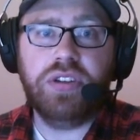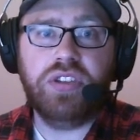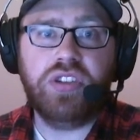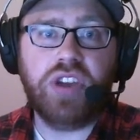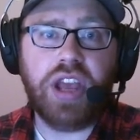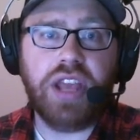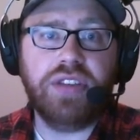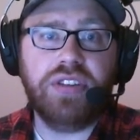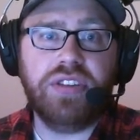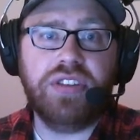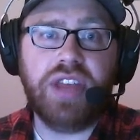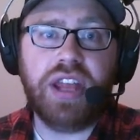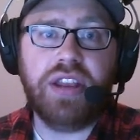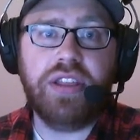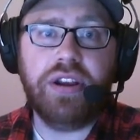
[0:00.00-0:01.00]
Giants has
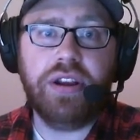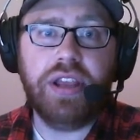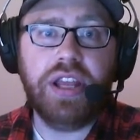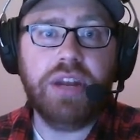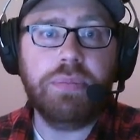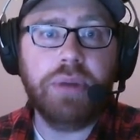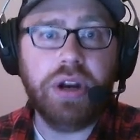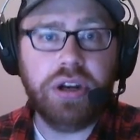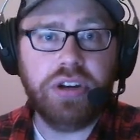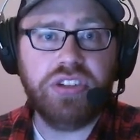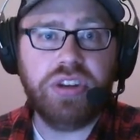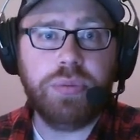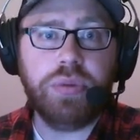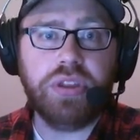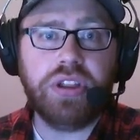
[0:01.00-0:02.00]
said they're in a
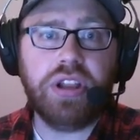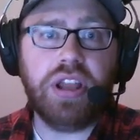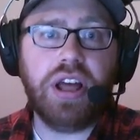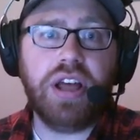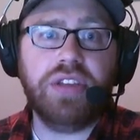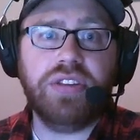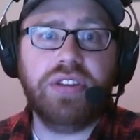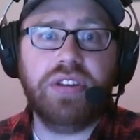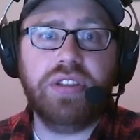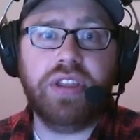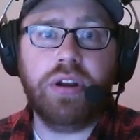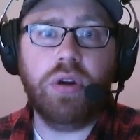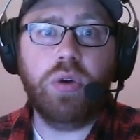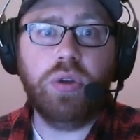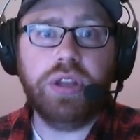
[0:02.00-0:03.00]
partnership with CLAAS.
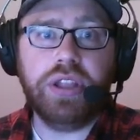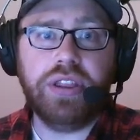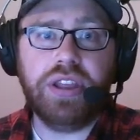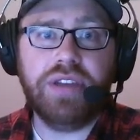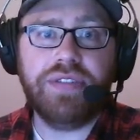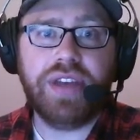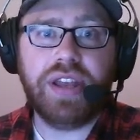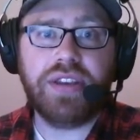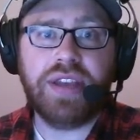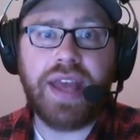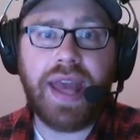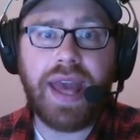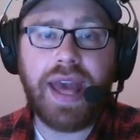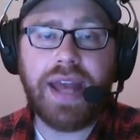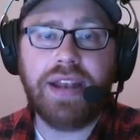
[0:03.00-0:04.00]
They're holding the event
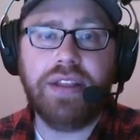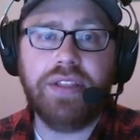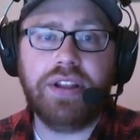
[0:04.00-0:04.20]
at the